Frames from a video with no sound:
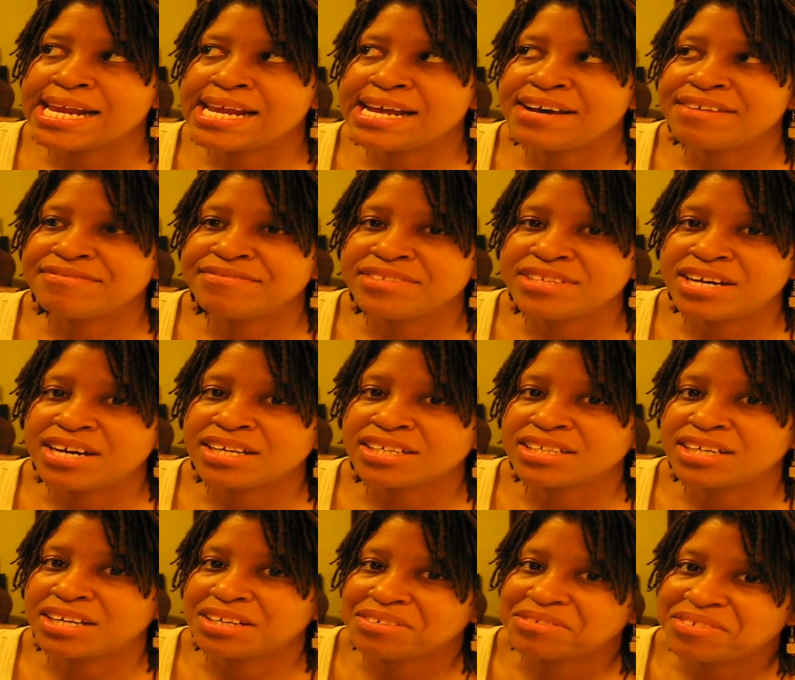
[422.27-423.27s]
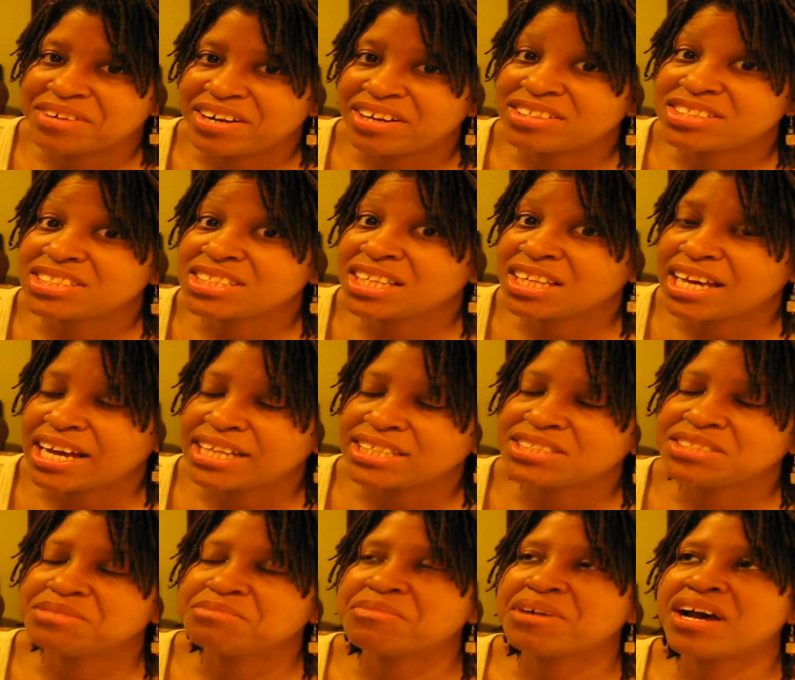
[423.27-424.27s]
have not gotten around to
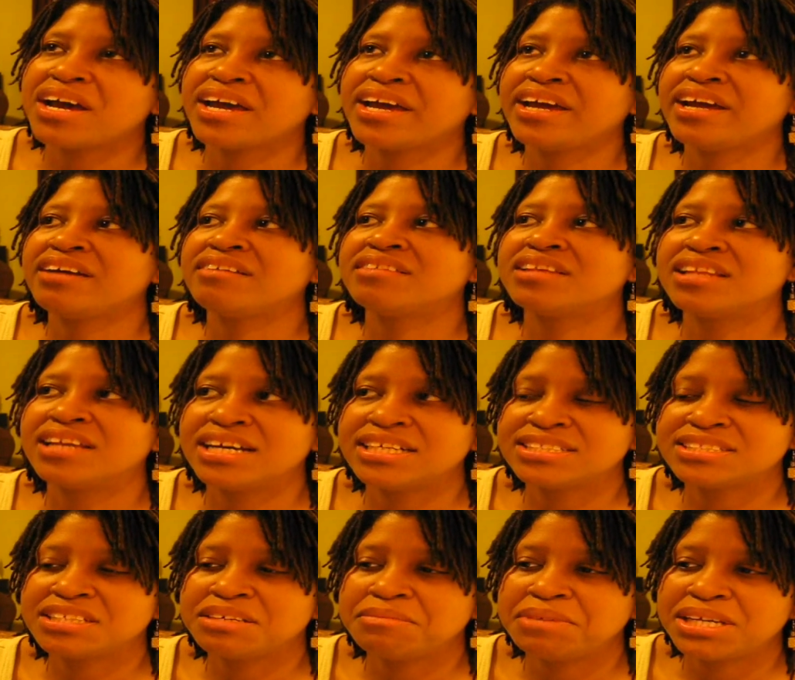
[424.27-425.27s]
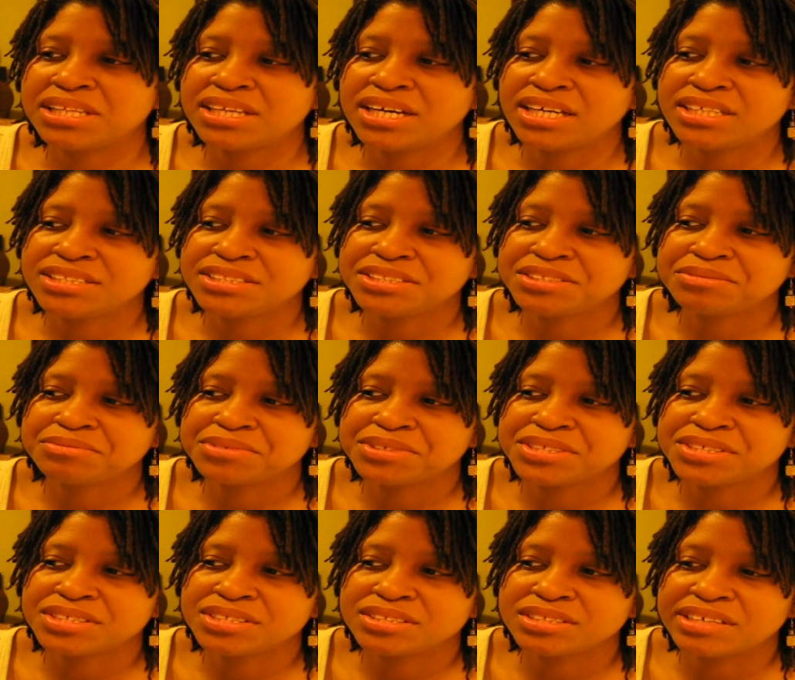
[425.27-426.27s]
latching my hair. The last time I latched it
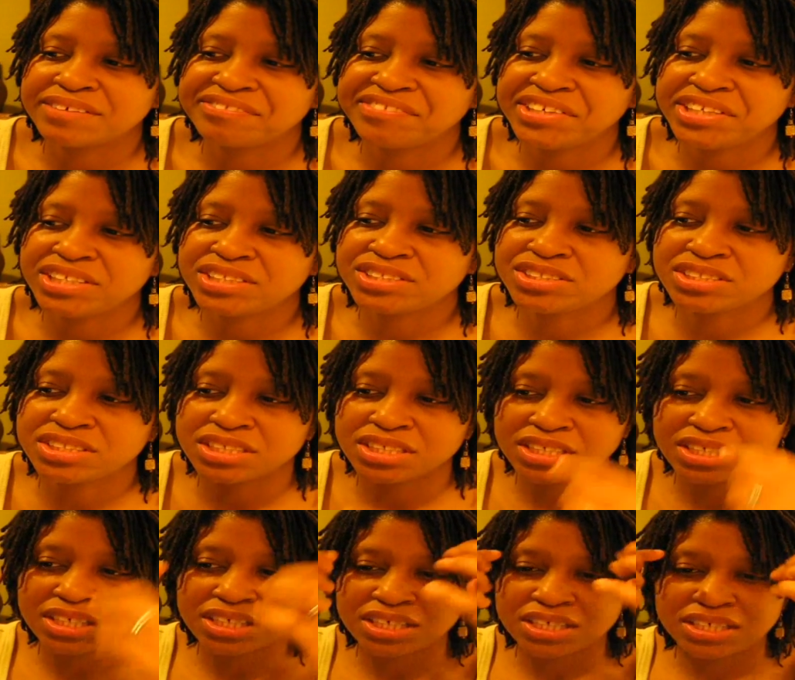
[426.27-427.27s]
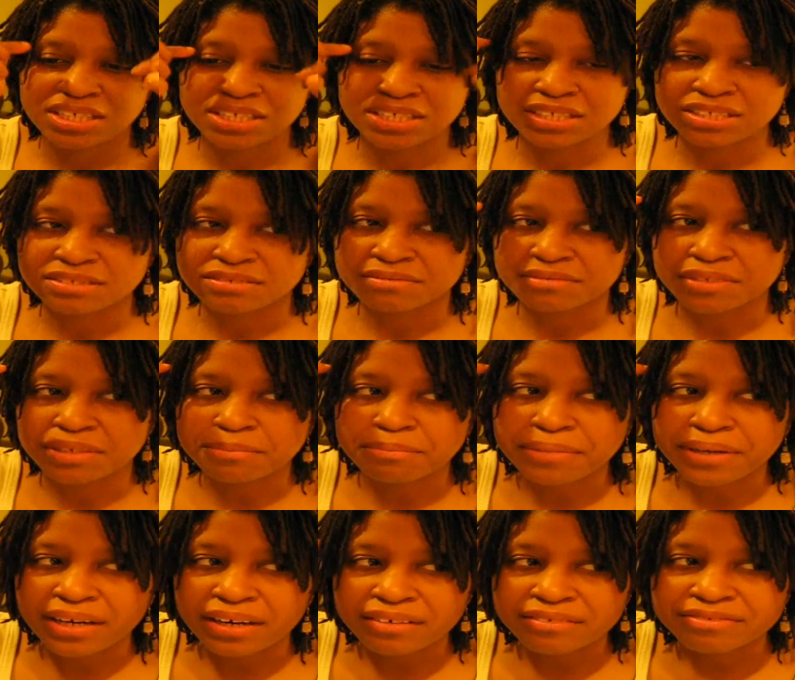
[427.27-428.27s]
was, I finished
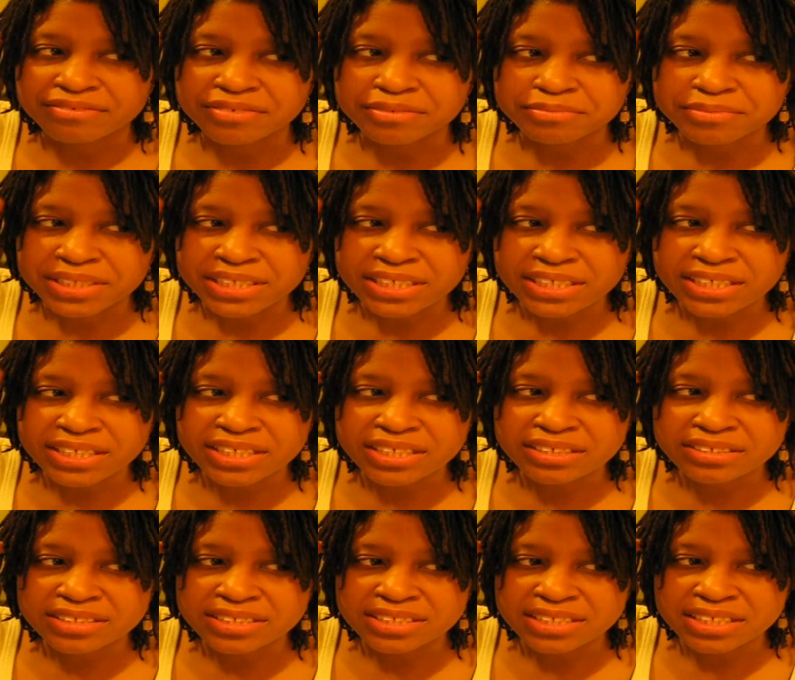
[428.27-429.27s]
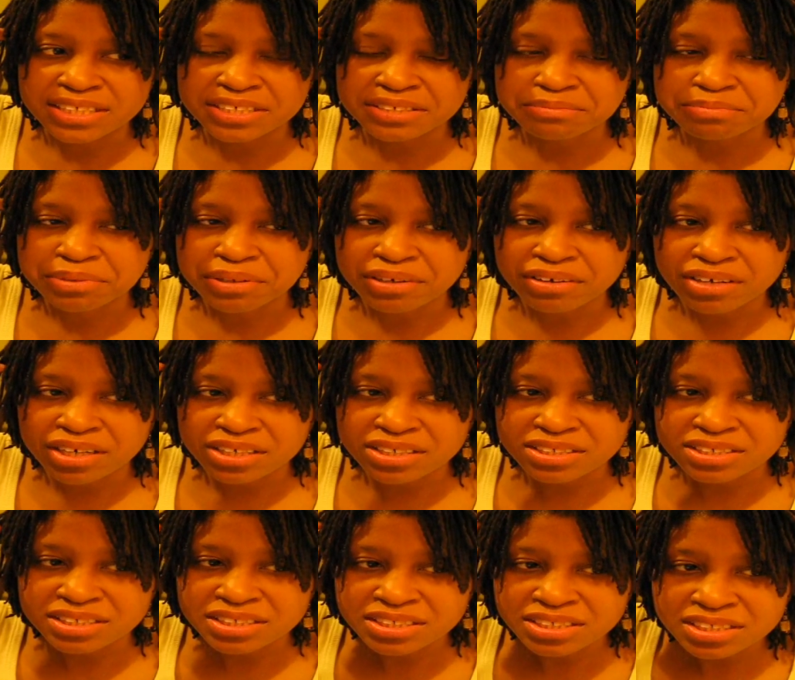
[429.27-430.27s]
about from here, this ear part,
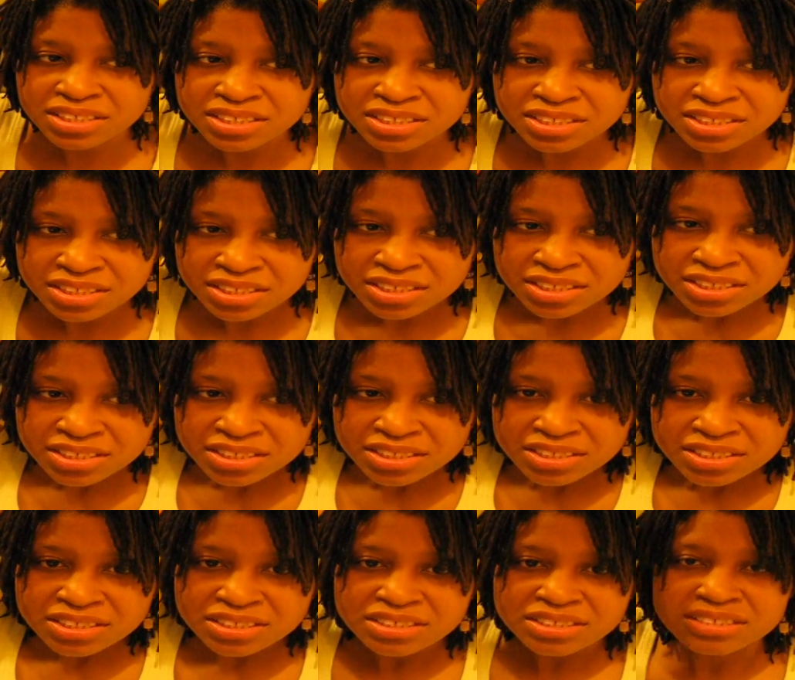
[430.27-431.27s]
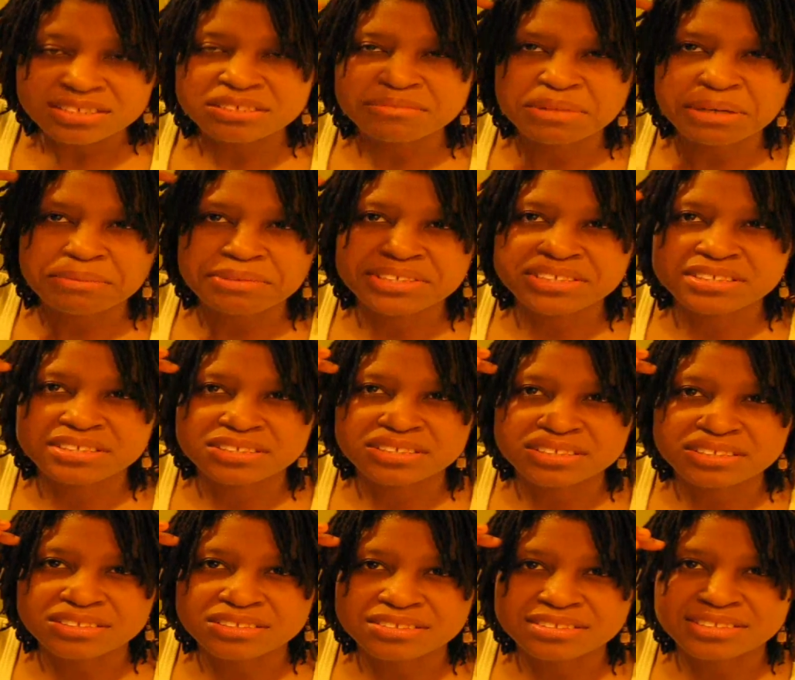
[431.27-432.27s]
or maybe just
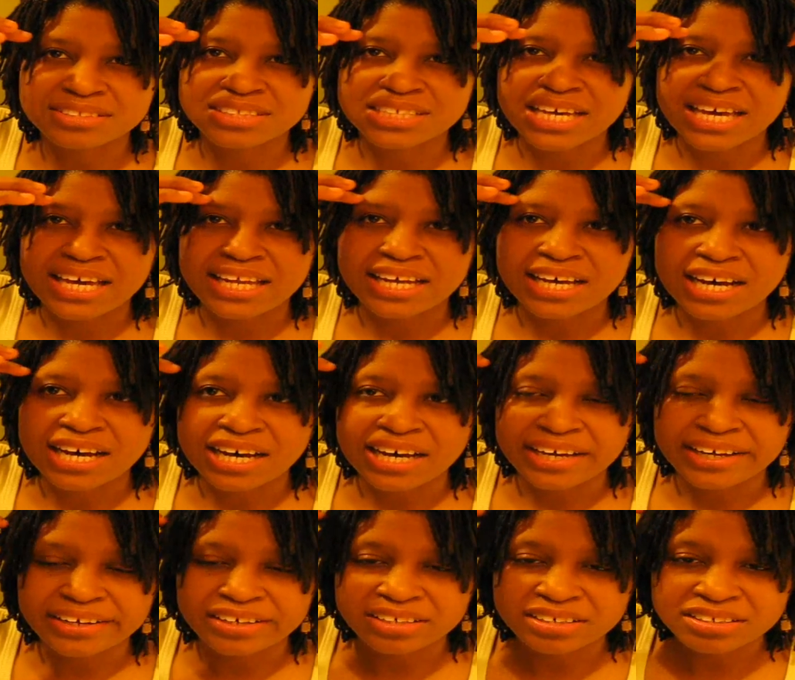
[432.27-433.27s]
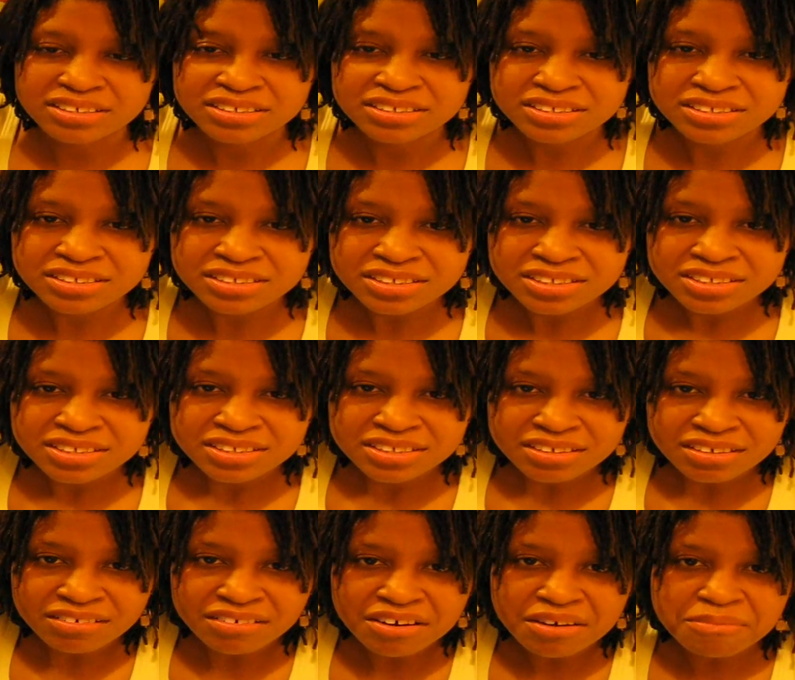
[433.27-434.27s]
a tad higher
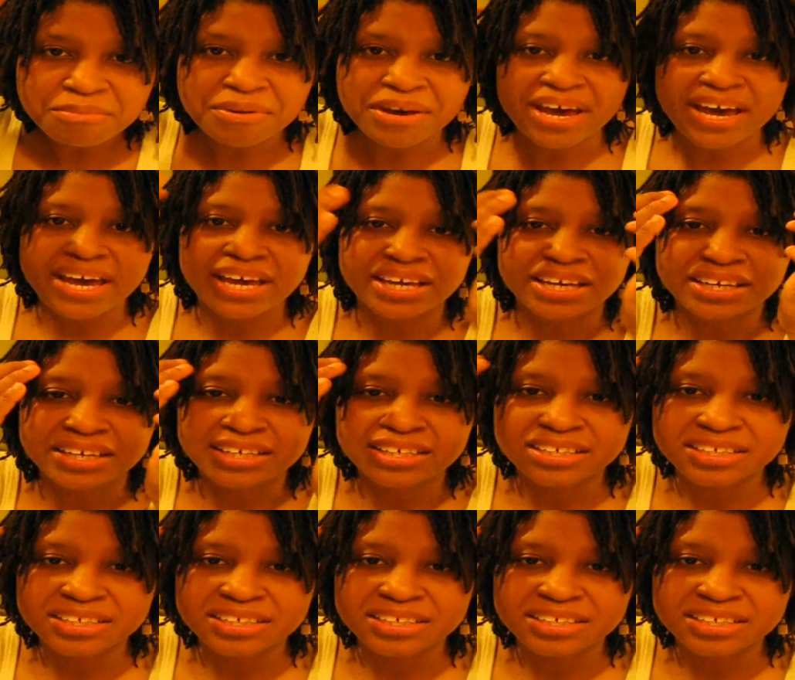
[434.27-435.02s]
on back,